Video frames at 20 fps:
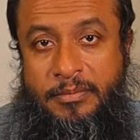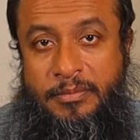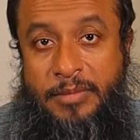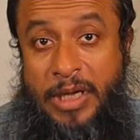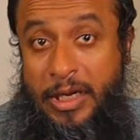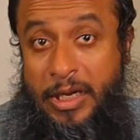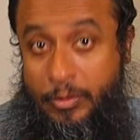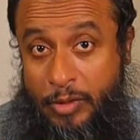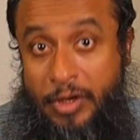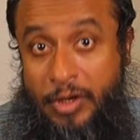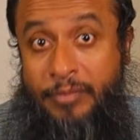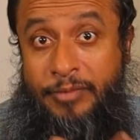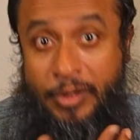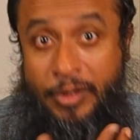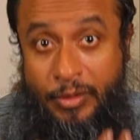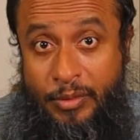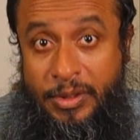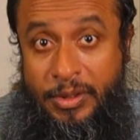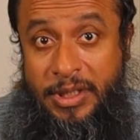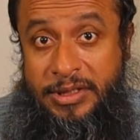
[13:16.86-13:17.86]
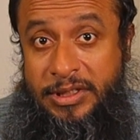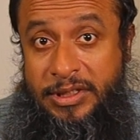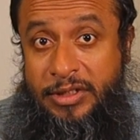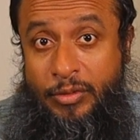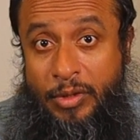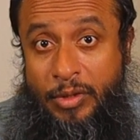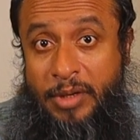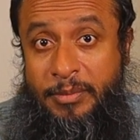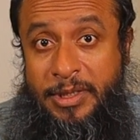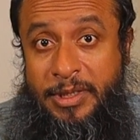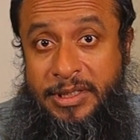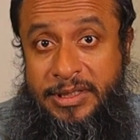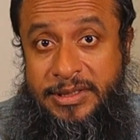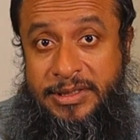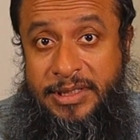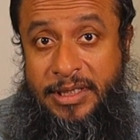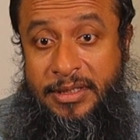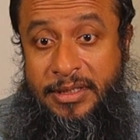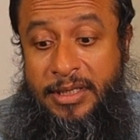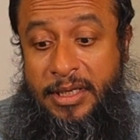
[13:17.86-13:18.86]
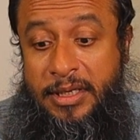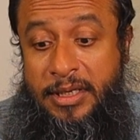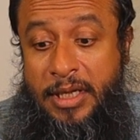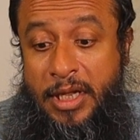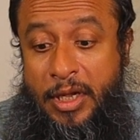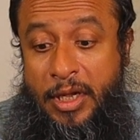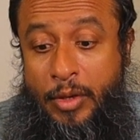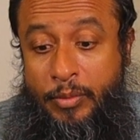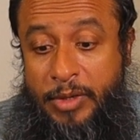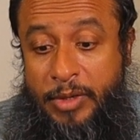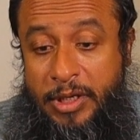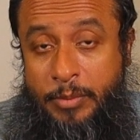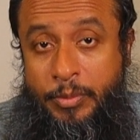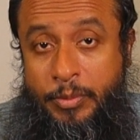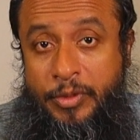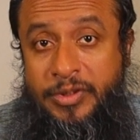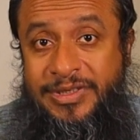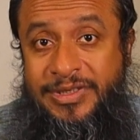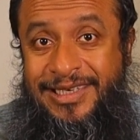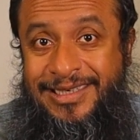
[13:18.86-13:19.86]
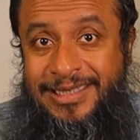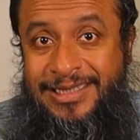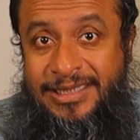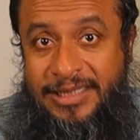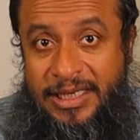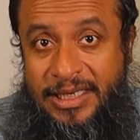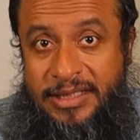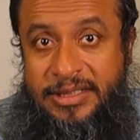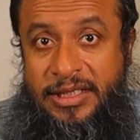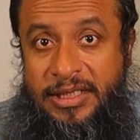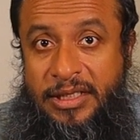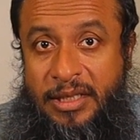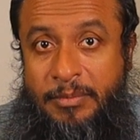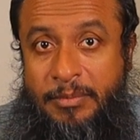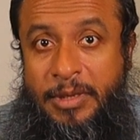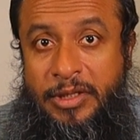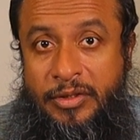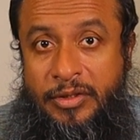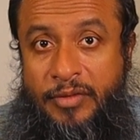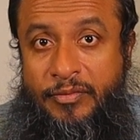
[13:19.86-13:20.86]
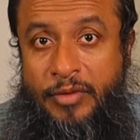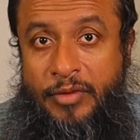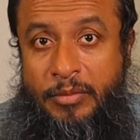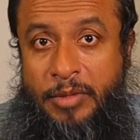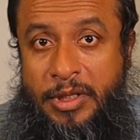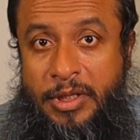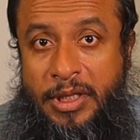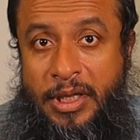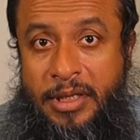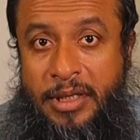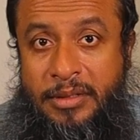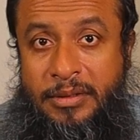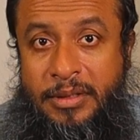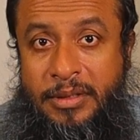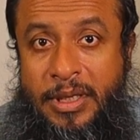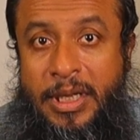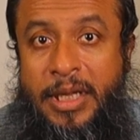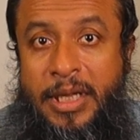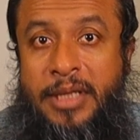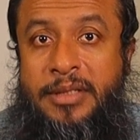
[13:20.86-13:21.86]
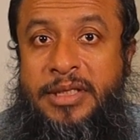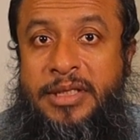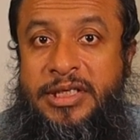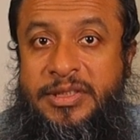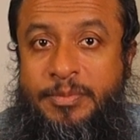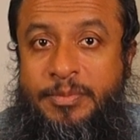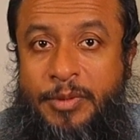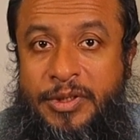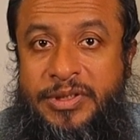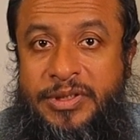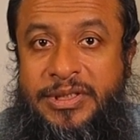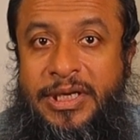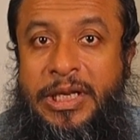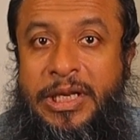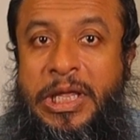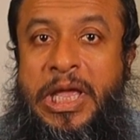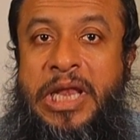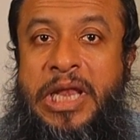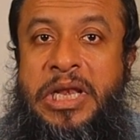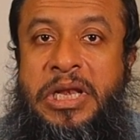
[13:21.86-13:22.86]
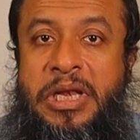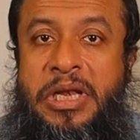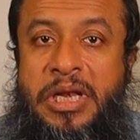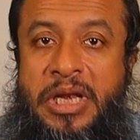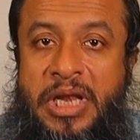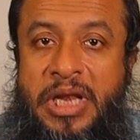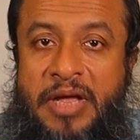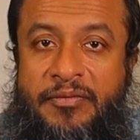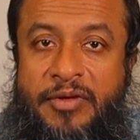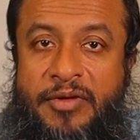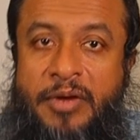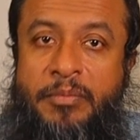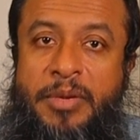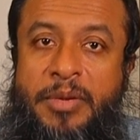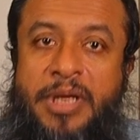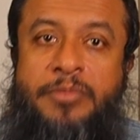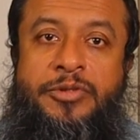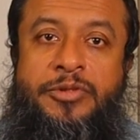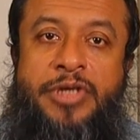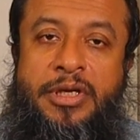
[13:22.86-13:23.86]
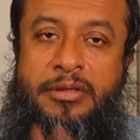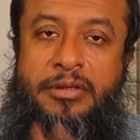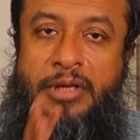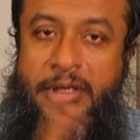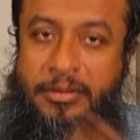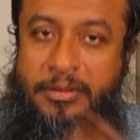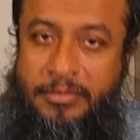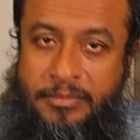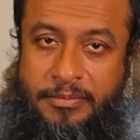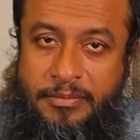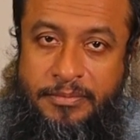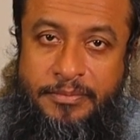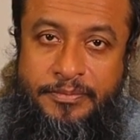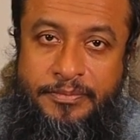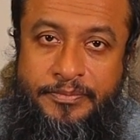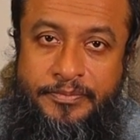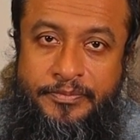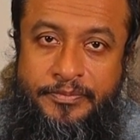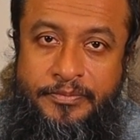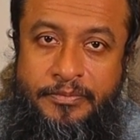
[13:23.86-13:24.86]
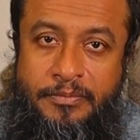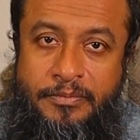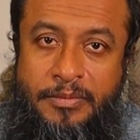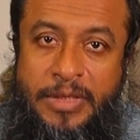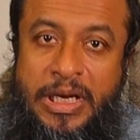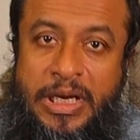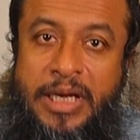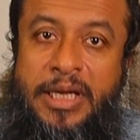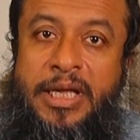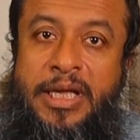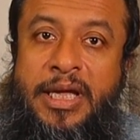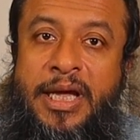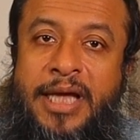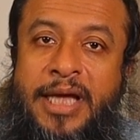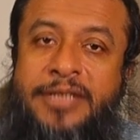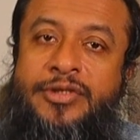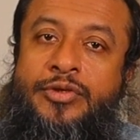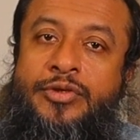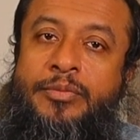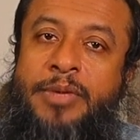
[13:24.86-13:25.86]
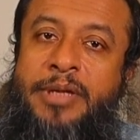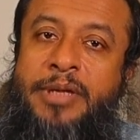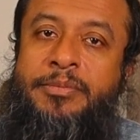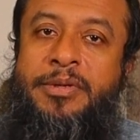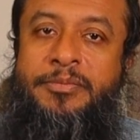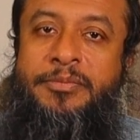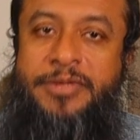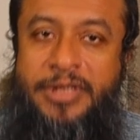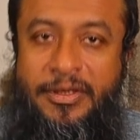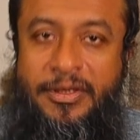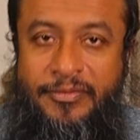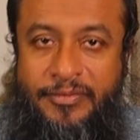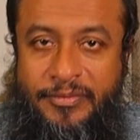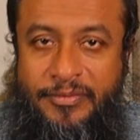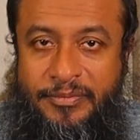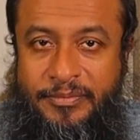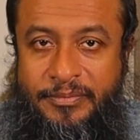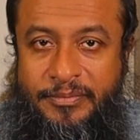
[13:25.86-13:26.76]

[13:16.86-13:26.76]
And one of the good things that the ulama, they said that when a person sins in the month of Ramadan, this person can never blame shaitan. He has to blame himself.